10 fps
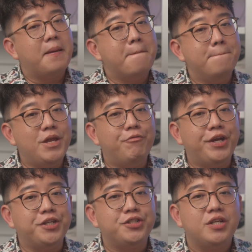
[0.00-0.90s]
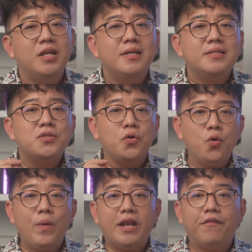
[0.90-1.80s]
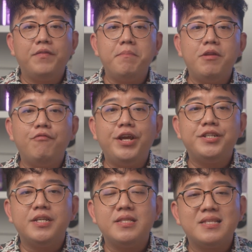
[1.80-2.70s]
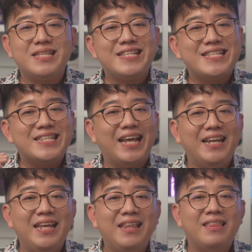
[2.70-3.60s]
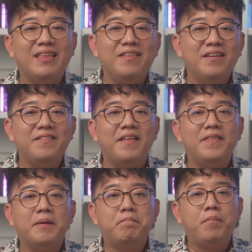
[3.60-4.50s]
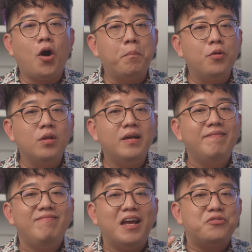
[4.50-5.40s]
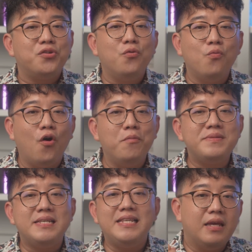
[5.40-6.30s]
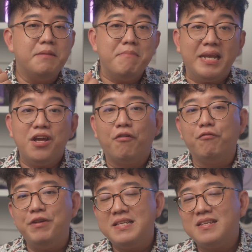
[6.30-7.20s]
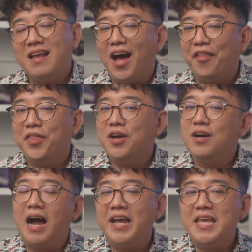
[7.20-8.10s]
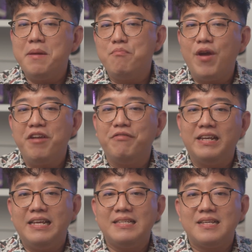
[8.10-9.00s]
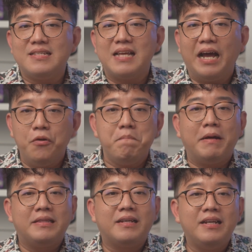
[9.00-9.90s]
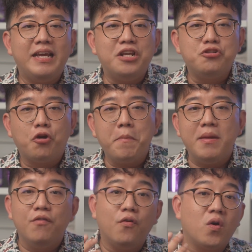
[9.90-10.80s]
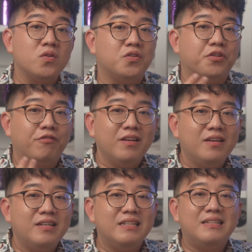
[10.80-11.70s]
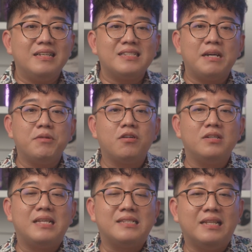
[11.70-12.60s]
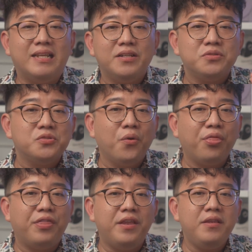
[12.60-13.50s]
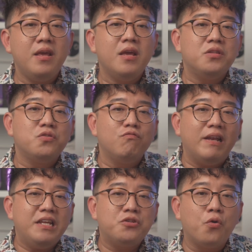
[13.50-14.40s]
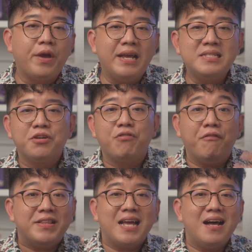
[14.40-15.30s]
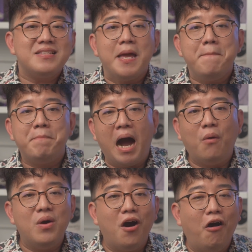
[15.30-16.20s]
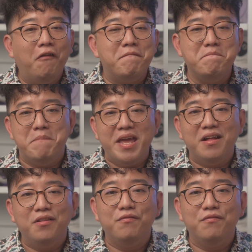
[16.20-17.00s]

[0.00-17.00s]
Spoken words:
mid-range. Tonal weight of the mid-range, it's slightly thinner than the popular natural warm seen in many of recent other IEM brand releases. I don't particularly enjoy male vocals on the Krila. It does come across as a little too thin to really showcase the gravitas and power of male